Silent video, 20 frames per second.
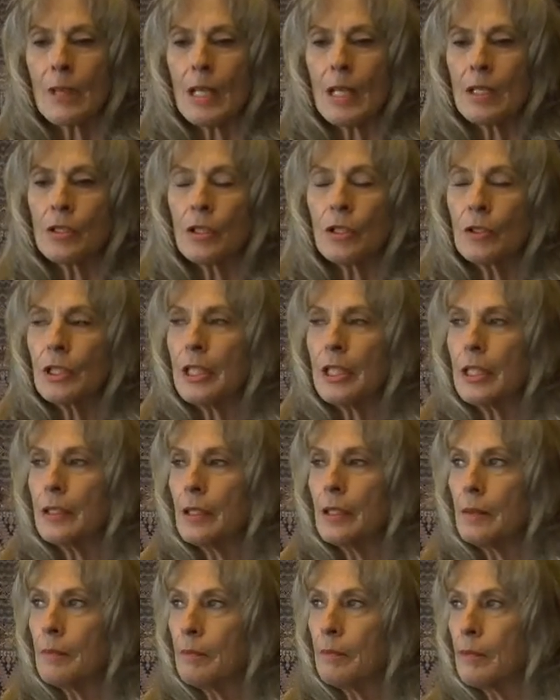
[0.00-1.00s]
So, to get
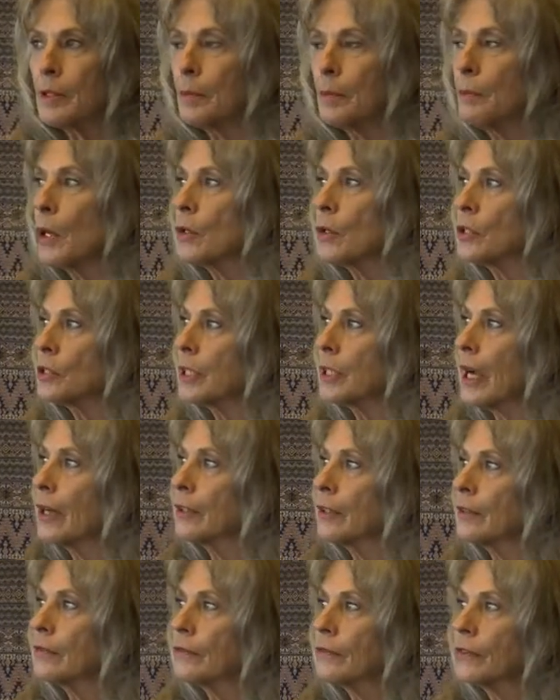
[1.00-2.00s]
the, the most out
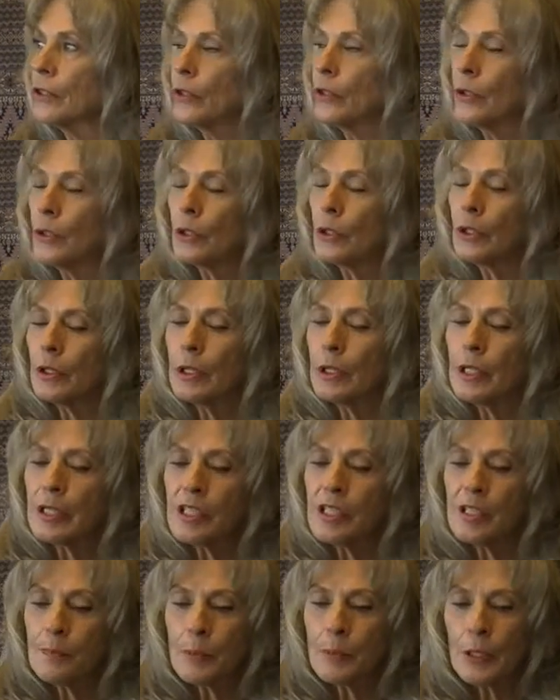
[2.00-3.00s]
of your
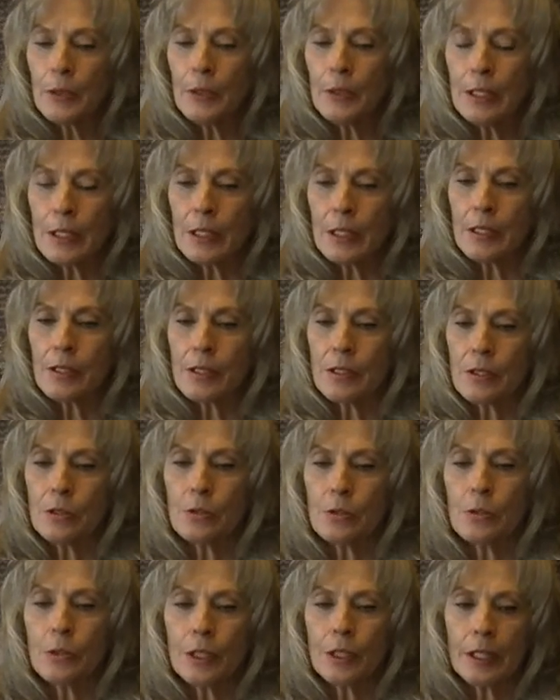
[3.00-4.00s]
experience, to
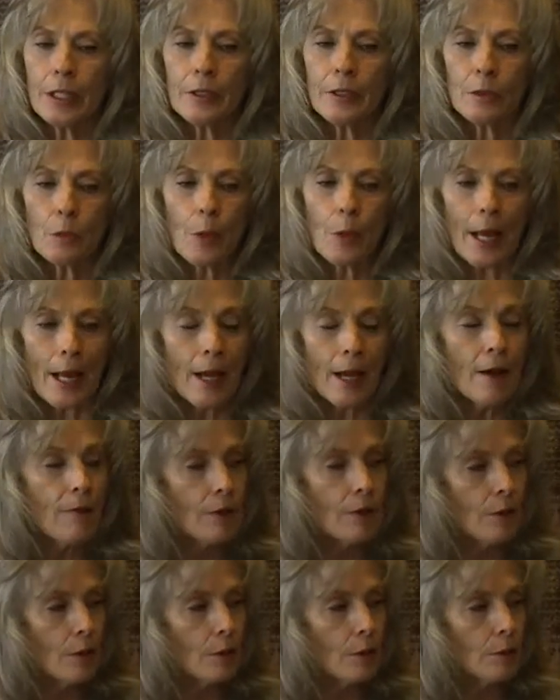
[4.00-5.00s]
truly
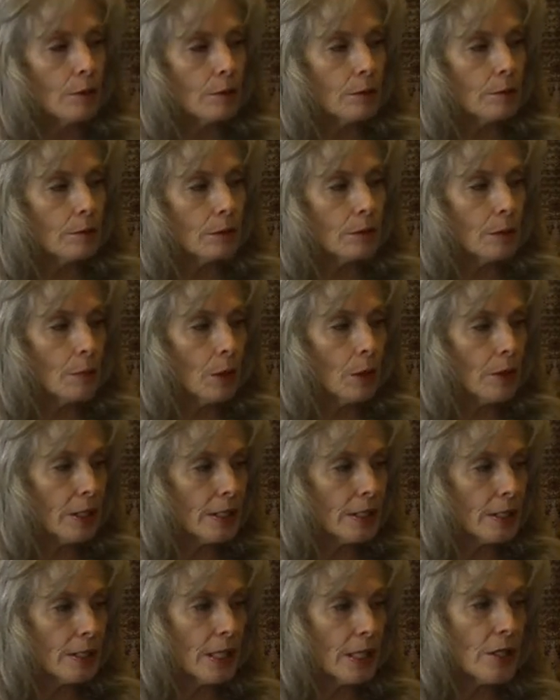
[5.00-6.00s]
unravel the
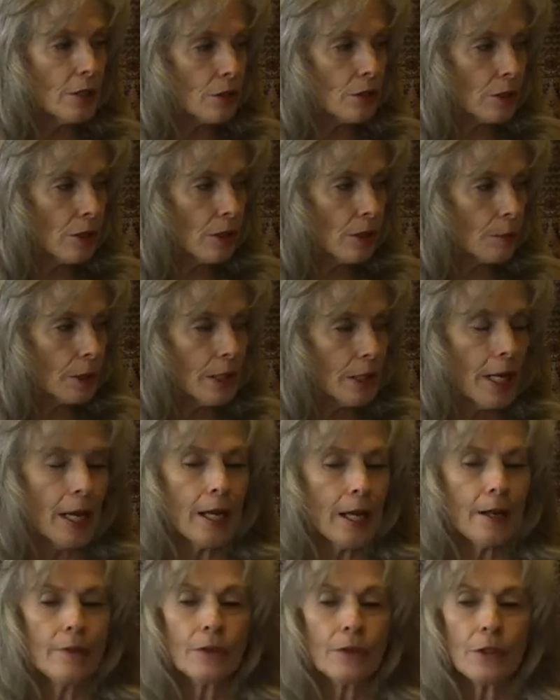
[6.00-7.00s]
molestation, I'm going to
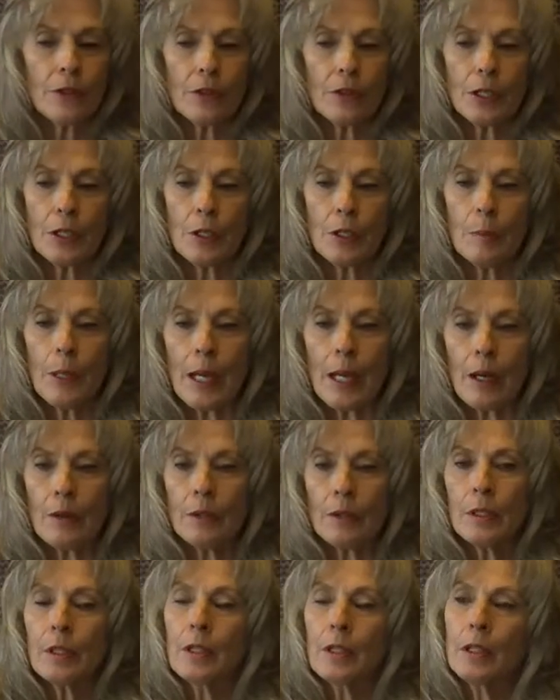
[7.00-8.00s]
have you think
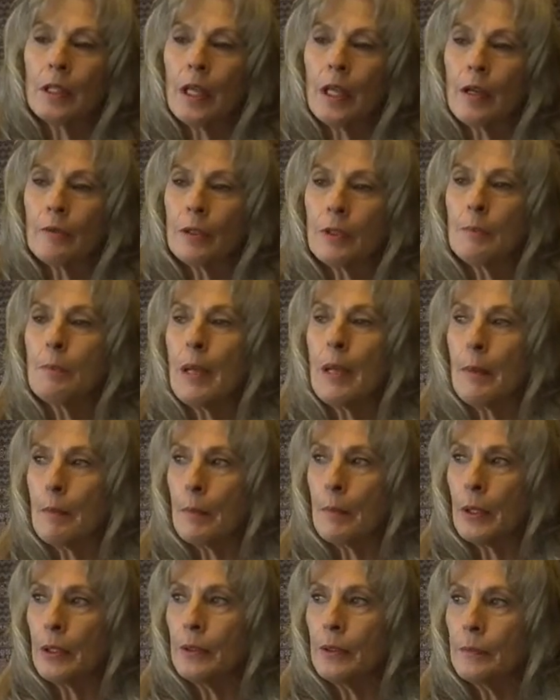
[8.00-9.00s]
about and
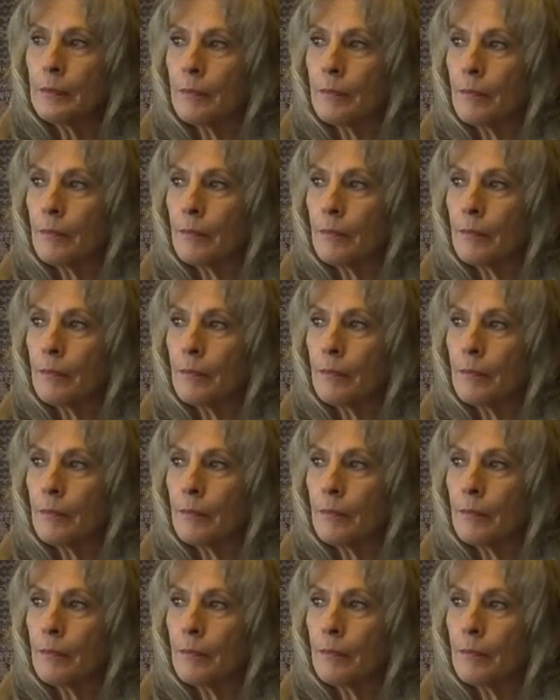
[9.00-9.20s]
remember,